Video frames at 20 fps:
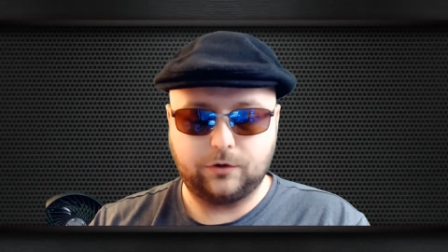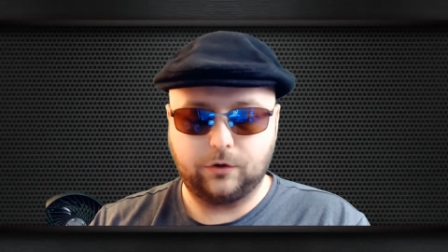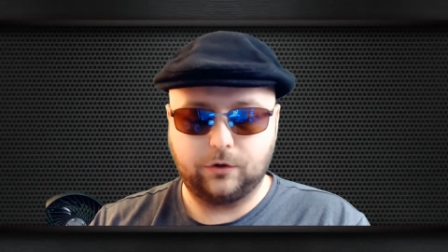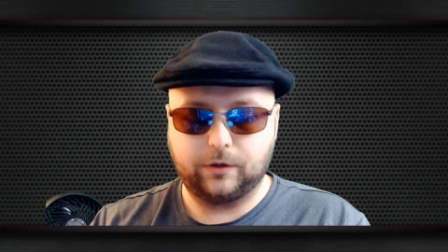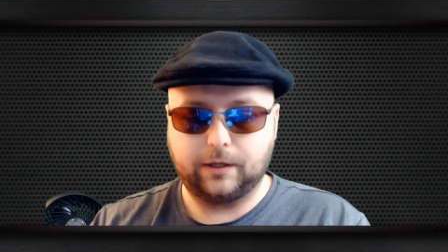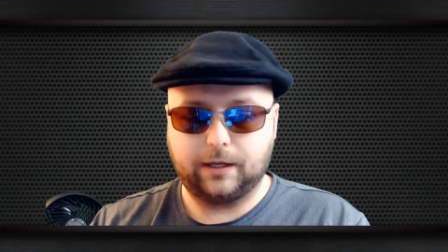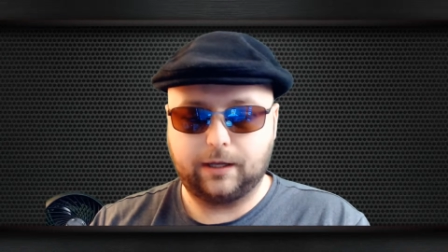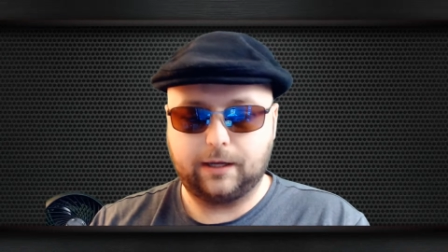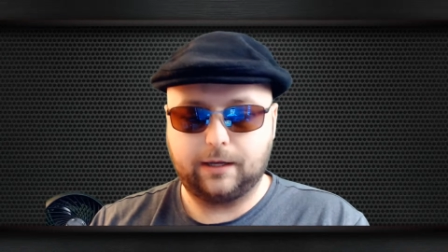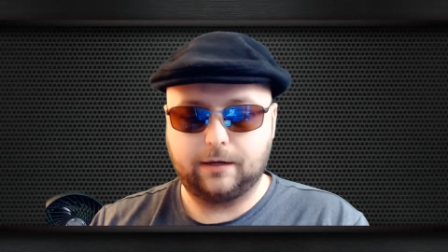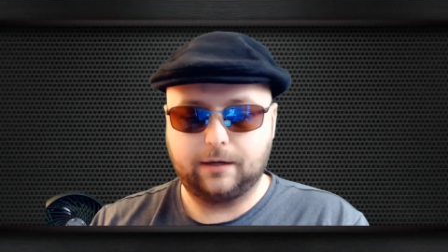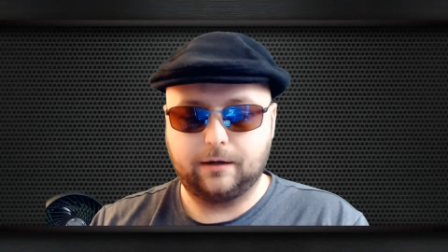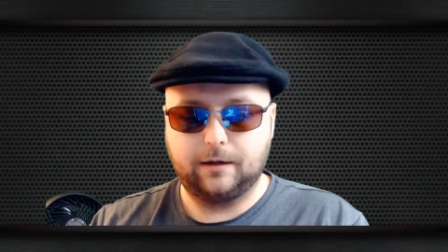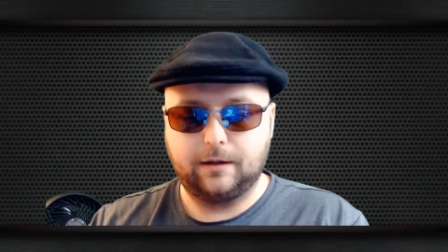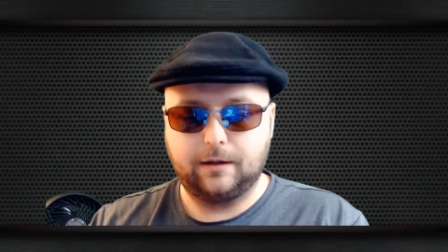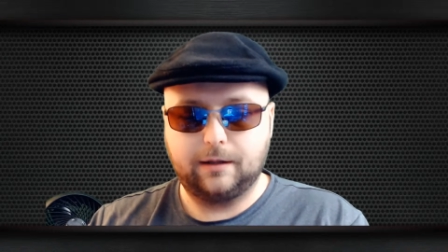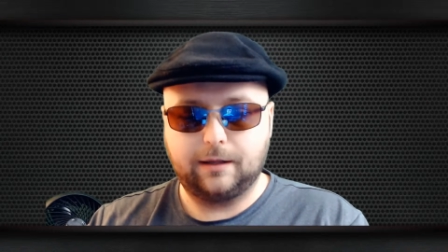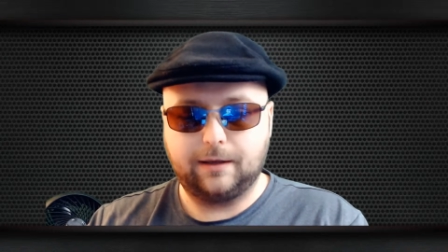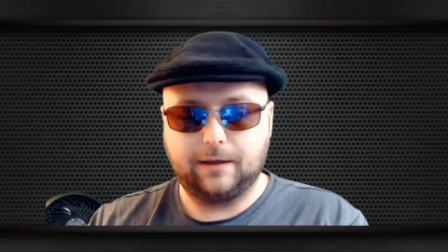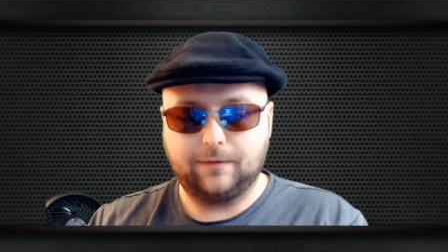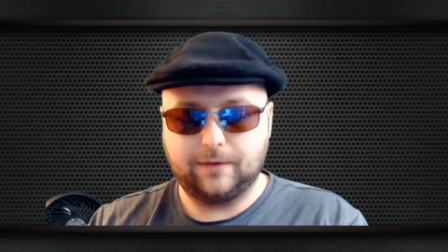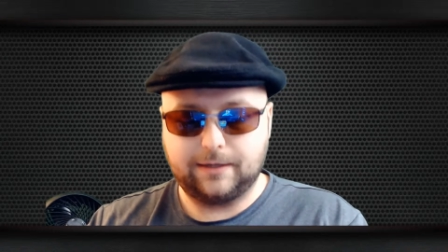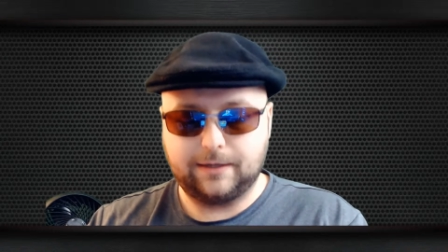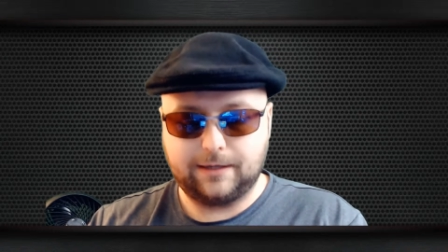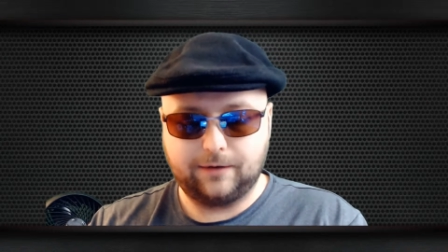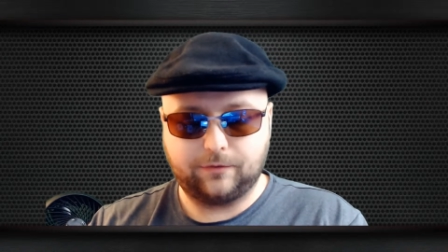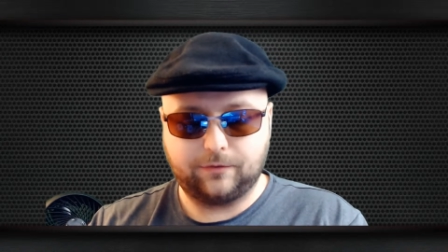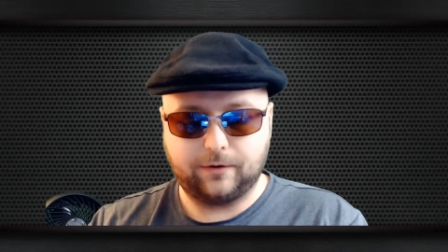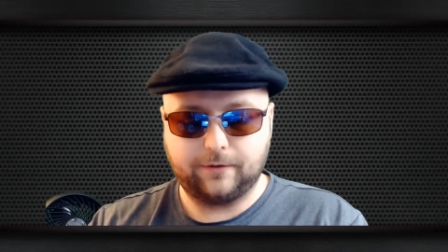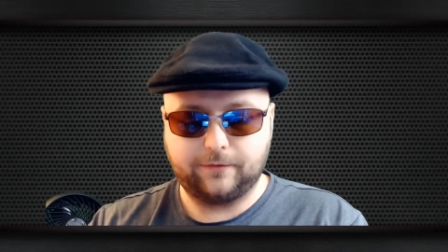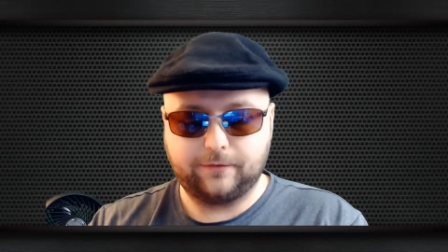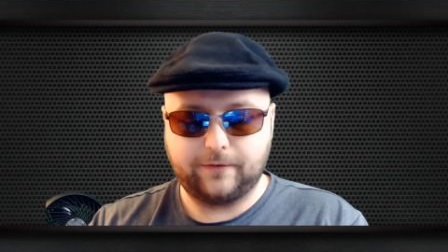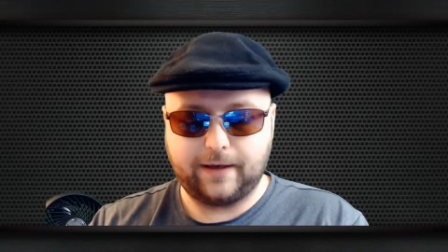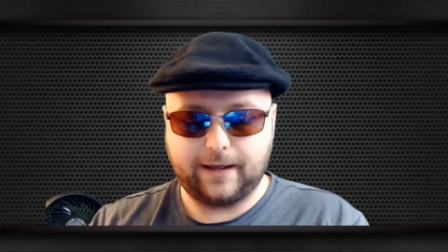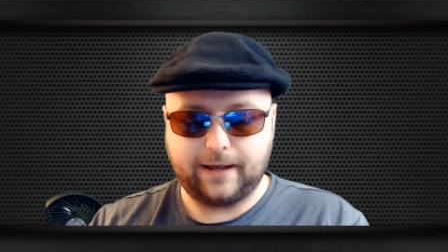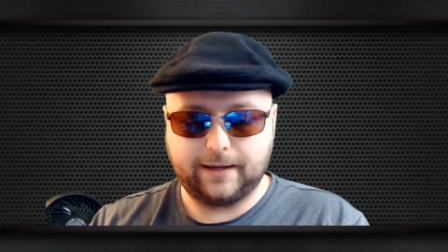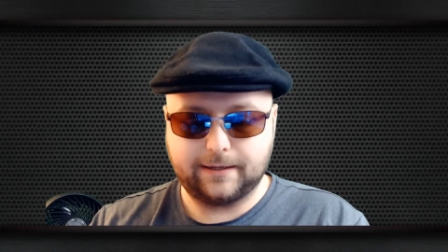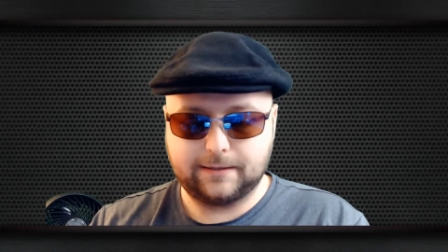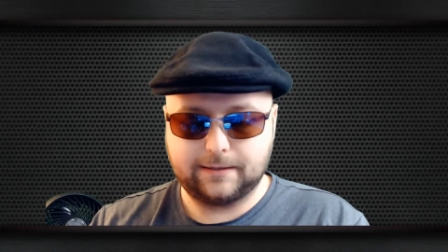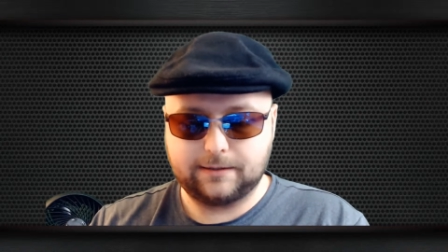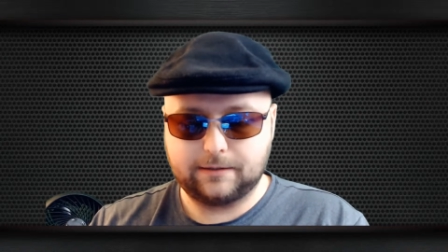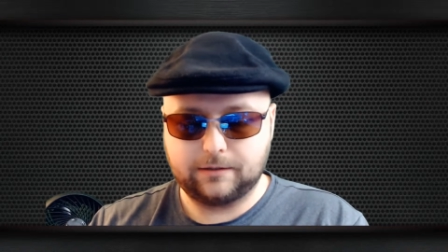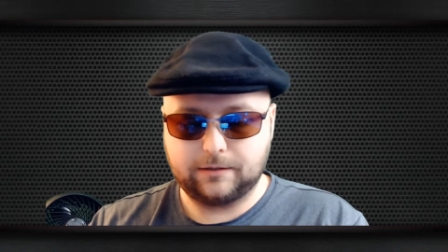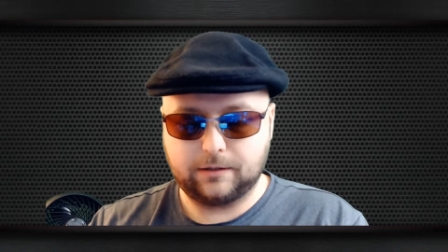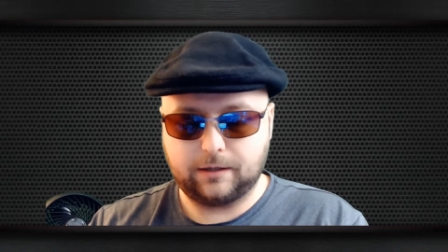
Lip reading: You can give it different effects,